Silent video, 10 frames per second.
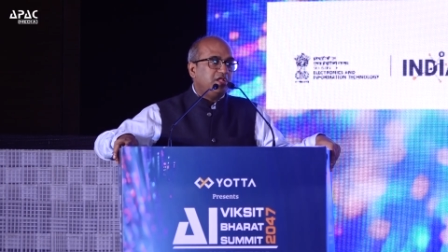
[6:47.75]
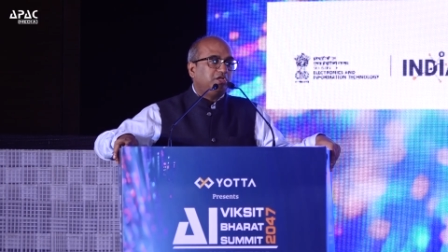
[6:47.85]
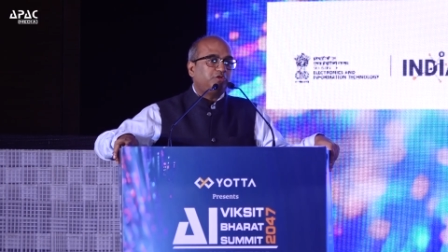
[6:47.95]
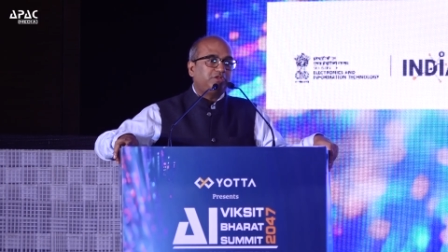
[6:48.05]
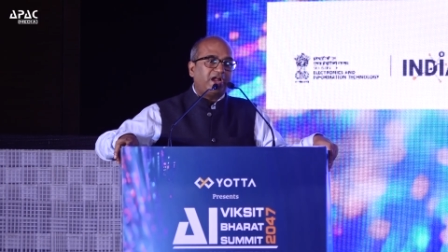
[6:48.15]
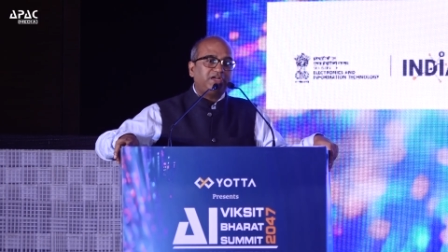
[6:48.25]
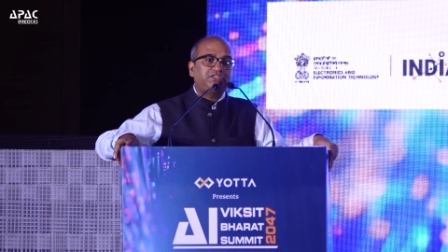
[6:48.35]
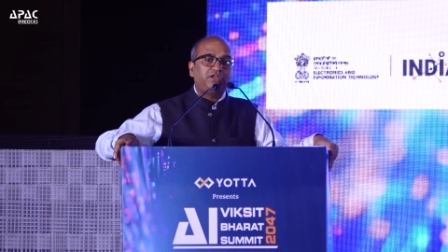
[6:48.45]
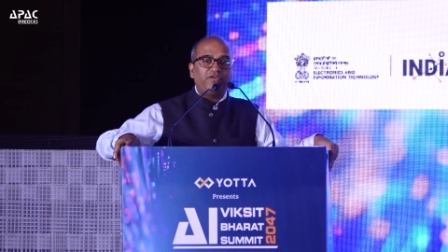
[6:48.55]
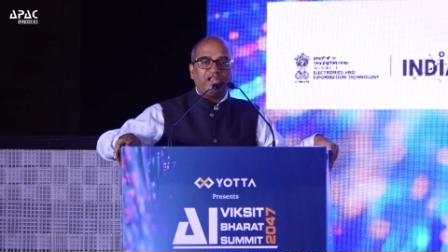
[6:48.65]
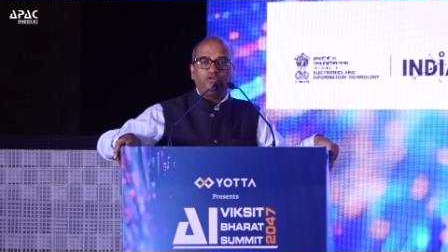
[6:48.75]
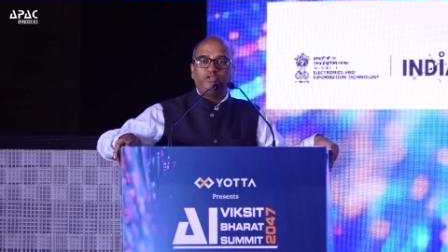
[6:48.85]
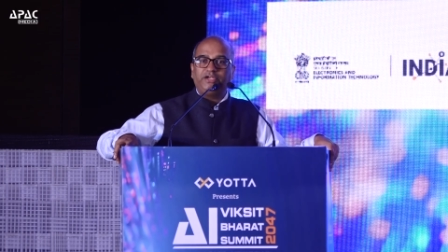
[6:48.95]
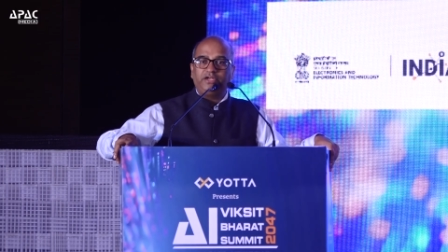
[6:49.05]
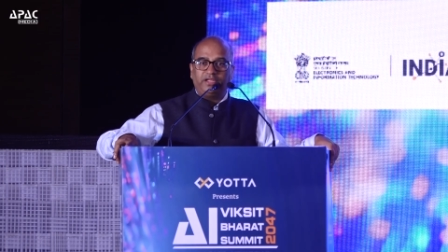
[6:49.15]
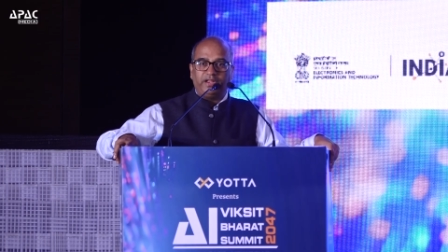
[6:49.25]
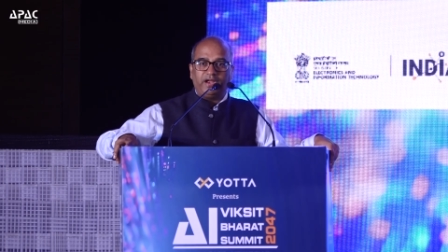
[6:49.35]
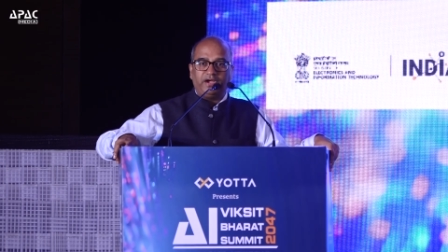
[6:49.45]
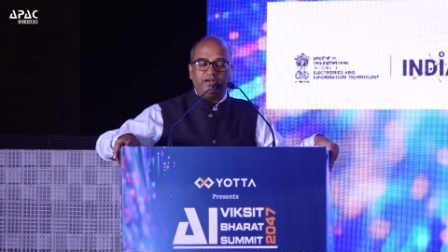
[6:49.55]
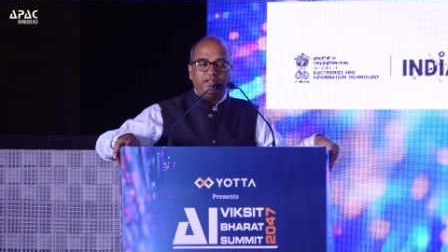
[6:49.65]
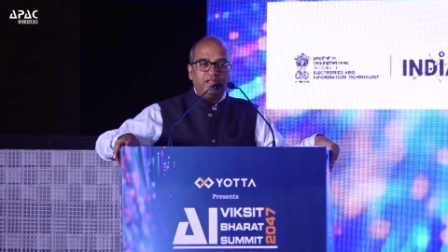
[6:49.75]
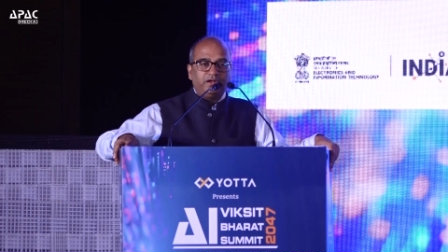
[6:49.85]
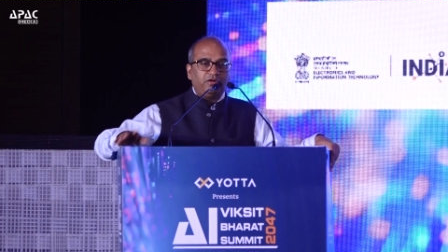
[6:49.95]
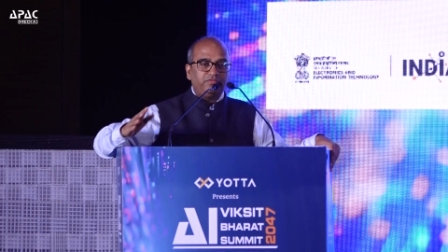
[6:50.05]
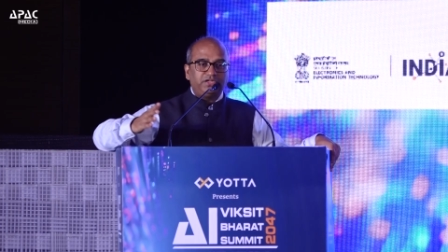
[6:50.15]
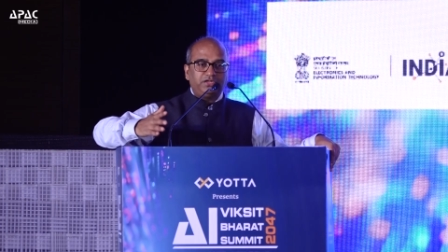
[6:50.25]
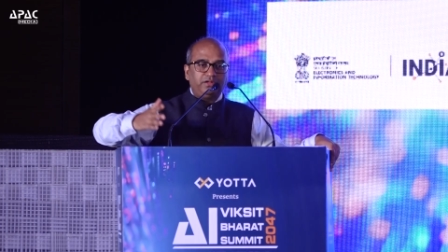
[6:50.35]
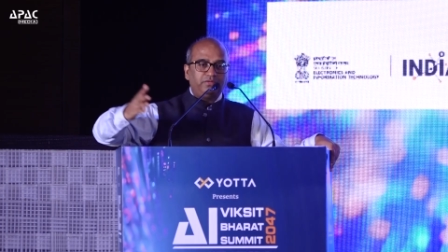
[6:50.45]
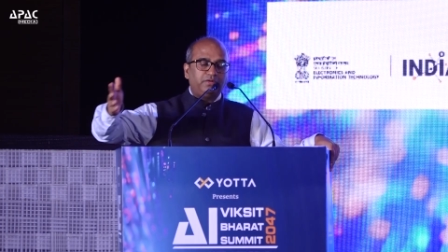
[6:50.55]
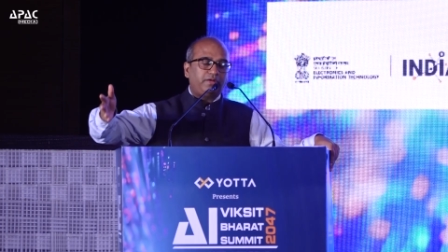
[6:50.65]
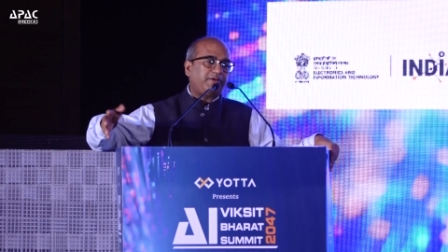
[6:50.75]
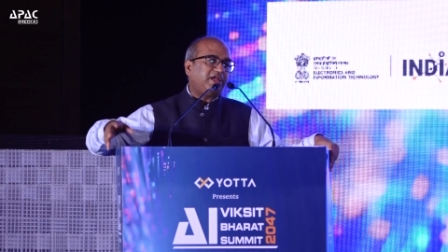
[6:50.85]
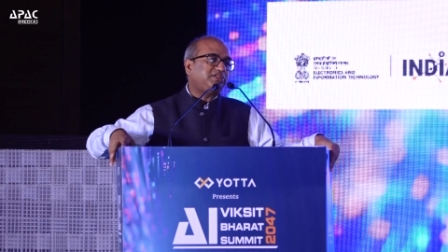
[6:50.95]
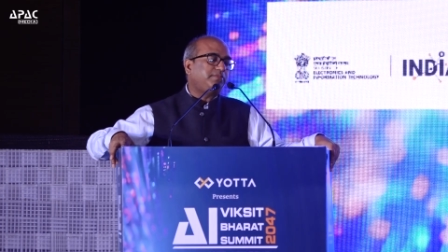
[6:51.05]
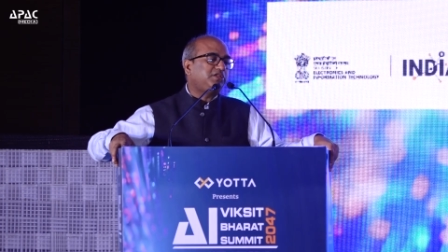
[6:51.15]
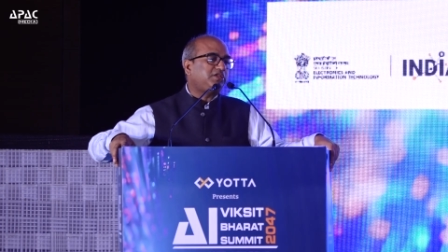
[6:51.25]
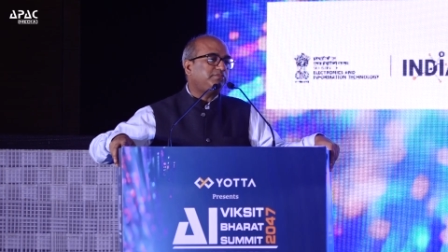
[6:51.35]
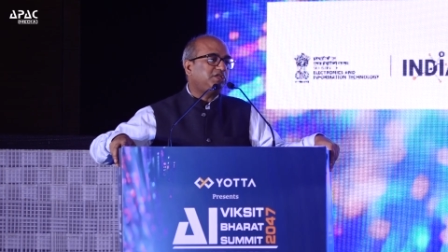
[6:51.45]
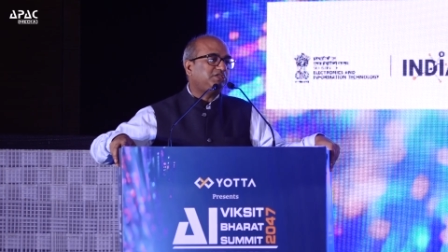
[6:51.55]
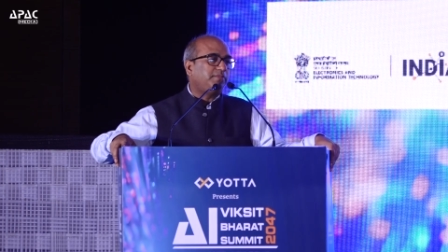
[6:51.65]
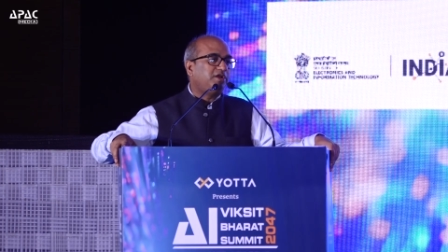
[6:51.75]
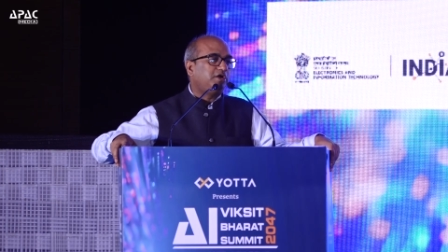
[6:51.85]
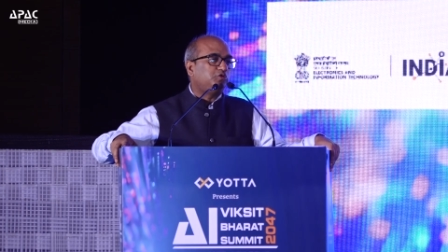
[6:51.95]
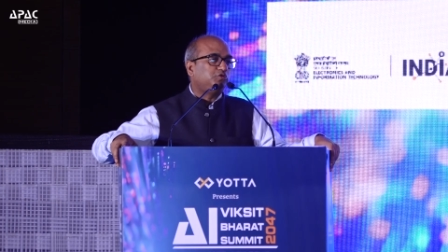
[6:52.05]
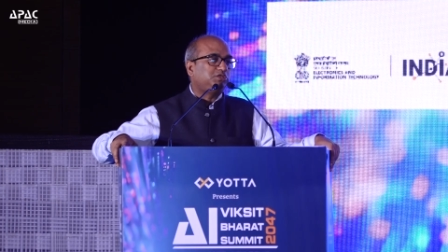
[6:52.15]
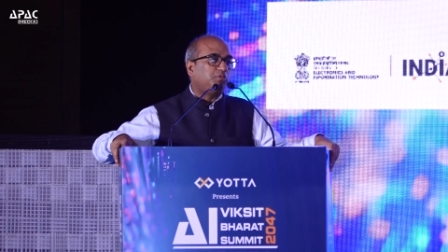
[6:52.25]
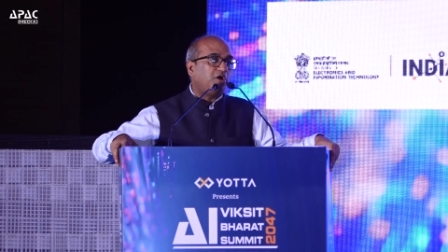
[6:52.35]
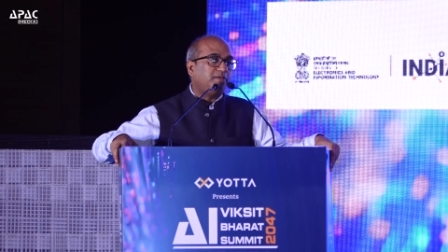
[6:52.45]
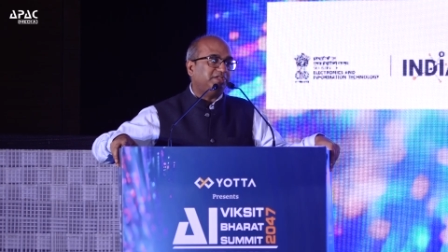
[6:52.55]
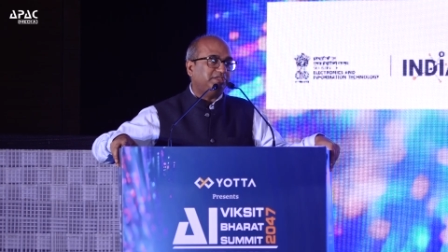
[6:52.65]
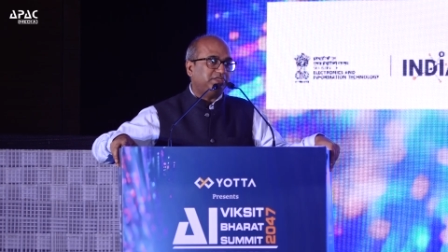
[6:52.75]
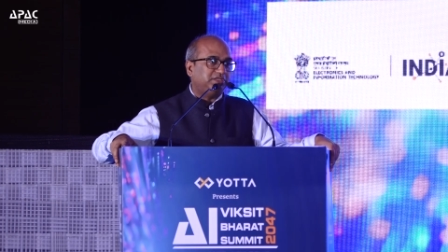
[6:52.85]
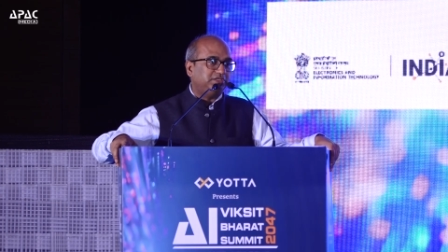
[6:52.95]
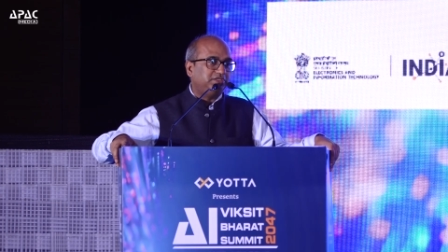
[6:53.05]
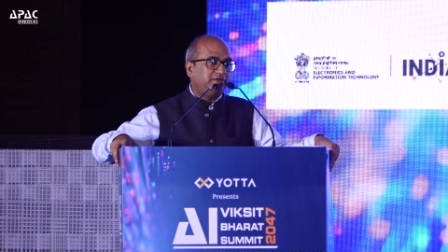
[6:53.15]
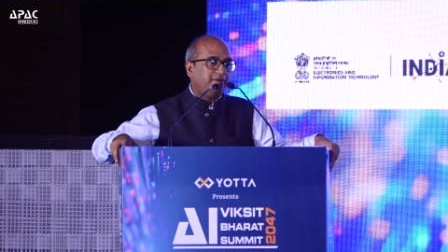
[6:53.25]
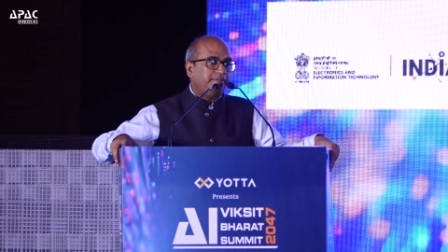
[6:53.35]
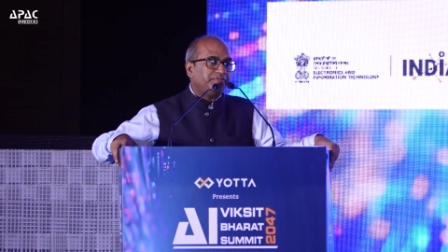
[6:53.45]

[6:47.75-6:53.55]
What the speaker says: So that's the value that it can add. Now, we apply something similar to small businesses.